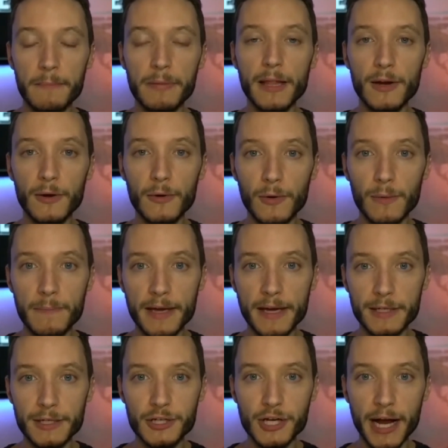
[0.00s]
political,
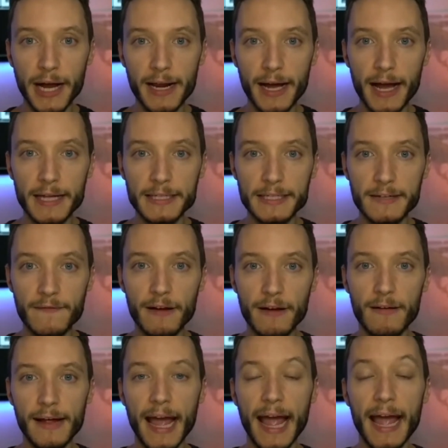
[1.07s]
because China has a
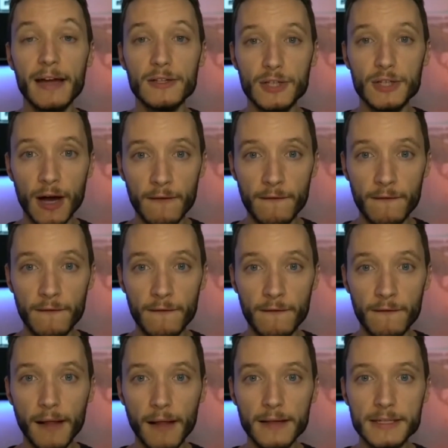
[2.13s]
very hands-off foreign
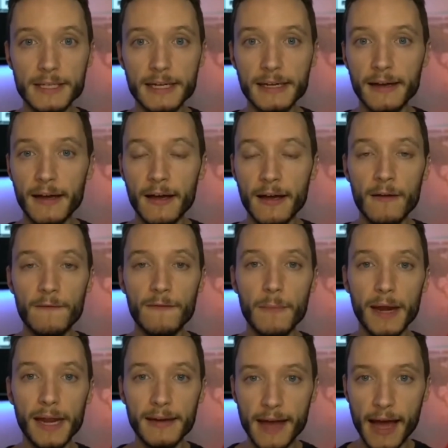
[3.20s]
policy. For
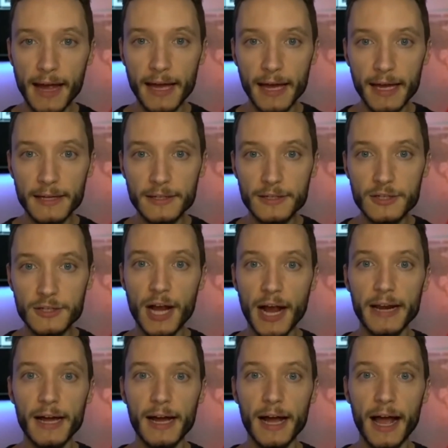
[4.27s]
many decades,
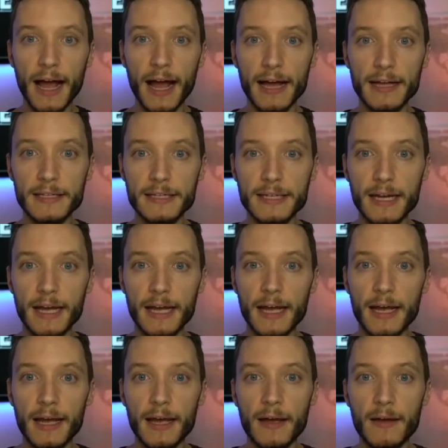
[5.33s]
China has
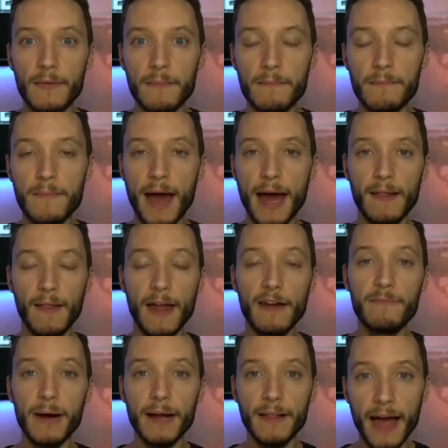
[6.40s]
had a lot
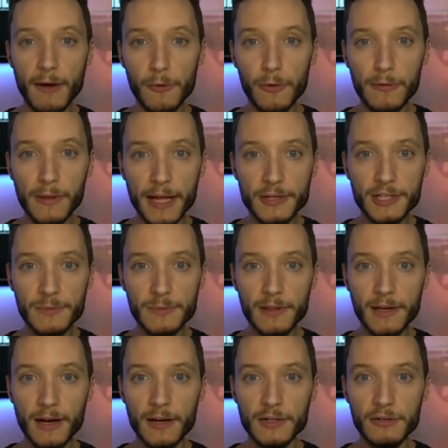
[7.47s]
of bilateral relations
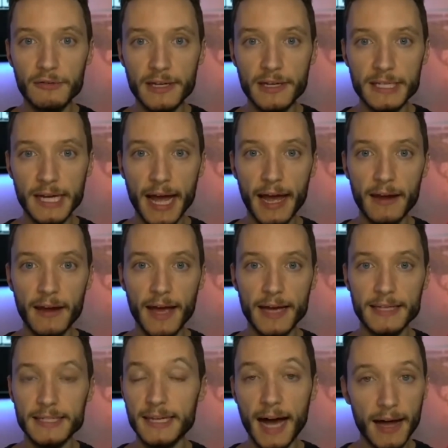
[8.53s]
with countries and
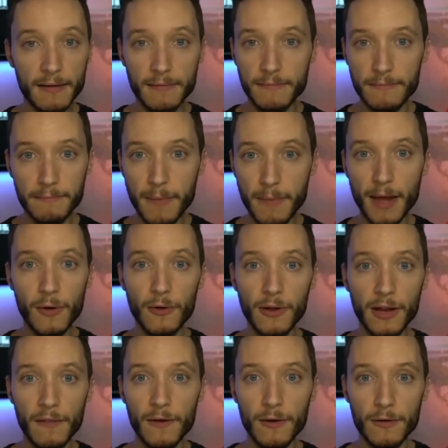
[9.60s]
has not meddled
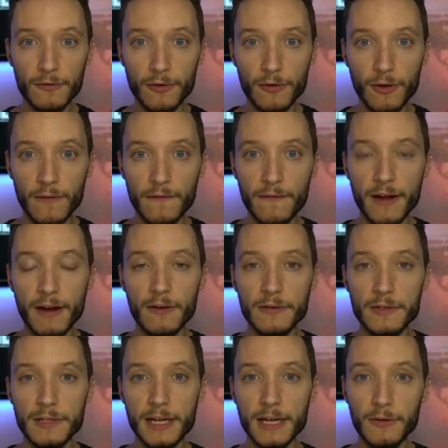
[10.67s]
in their internal
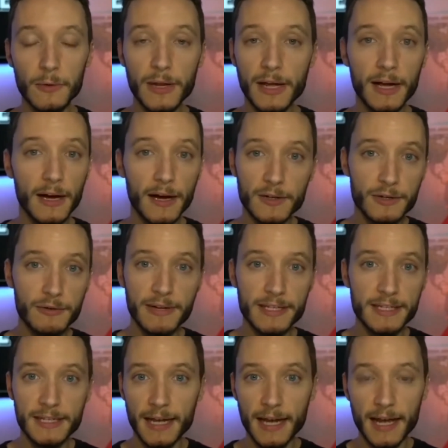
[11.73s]
affairs, including
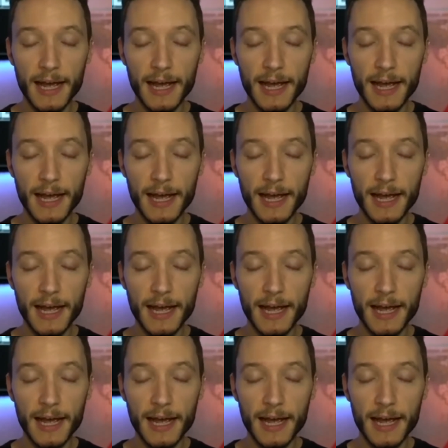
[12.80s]
countries